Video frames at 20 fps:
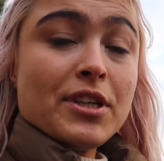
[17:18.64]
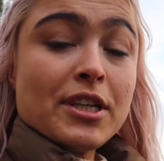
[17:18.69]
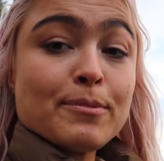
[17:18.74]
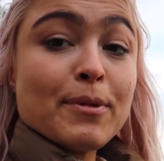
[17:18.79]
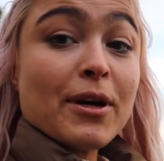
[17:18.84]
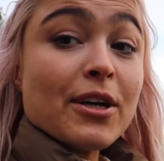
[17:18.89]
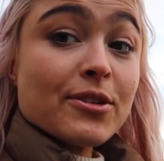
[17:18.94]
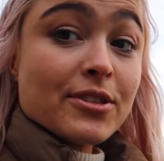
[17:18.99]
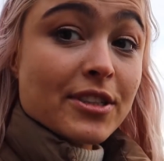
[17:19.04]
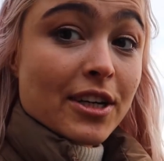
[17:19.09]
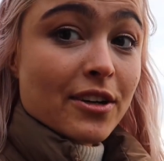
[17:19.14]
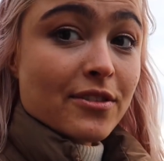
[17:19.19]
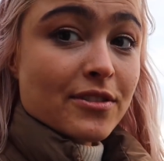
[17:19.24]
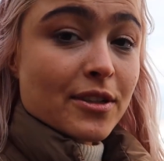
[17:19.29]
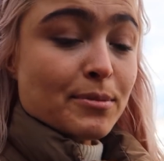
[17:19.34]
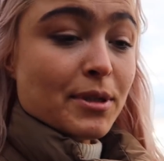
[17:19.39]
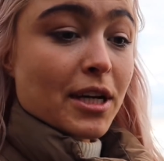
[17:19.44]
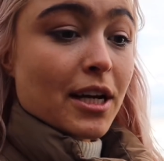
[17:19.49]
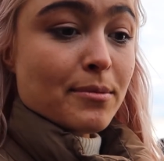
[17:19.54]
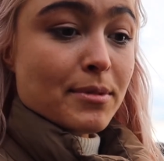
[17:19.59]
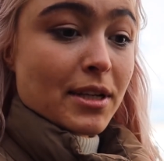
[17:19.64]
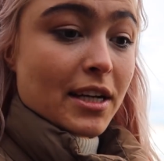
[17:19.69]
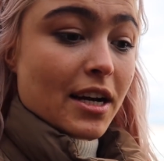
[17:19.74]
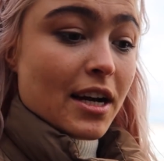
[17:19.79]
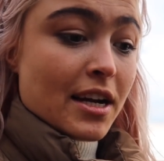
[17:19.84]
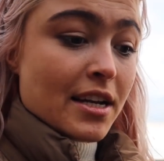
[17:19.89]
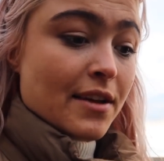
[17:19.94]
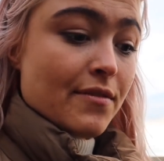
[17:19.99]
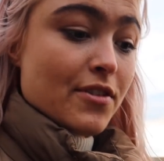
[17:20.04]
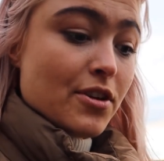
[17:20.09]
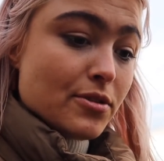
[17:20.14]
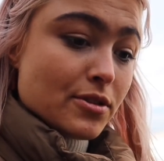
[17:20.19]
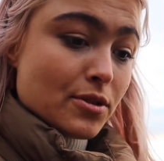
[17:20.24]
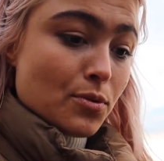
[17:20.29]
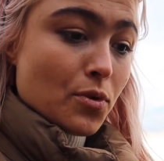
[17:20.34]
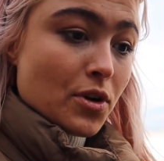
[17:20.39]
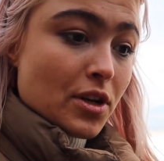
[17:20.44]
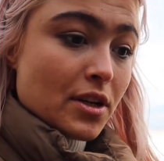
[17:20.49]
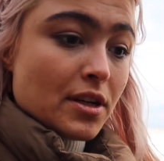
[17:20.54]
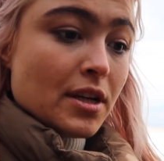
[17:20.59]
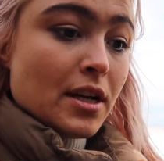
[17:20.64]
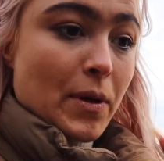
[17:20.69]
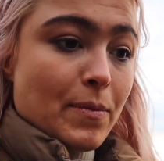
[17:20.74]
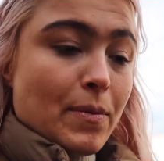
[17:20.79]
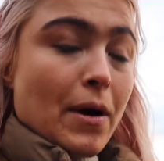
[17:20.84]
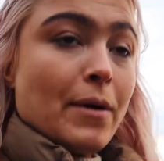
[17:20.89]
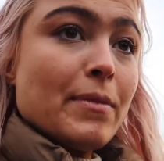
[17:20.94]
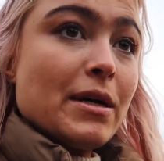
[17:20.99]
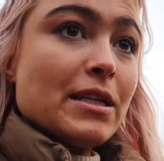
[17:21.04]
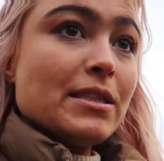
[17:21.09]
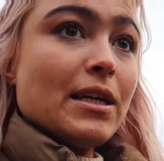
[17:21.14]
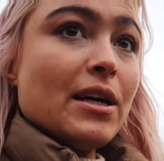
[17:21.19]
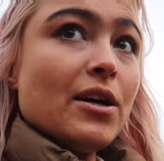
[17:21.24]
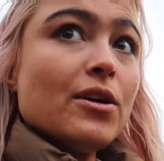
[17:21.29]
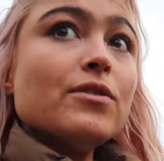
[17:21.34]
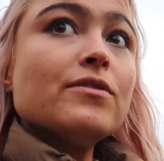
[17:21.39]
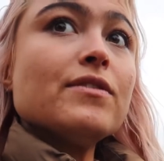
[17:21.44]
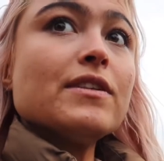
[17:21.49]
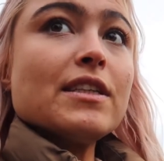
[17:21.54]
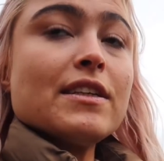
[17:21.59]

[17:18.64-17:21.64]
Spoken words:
things by yourself sometimes. Like I never used to want to be by myself.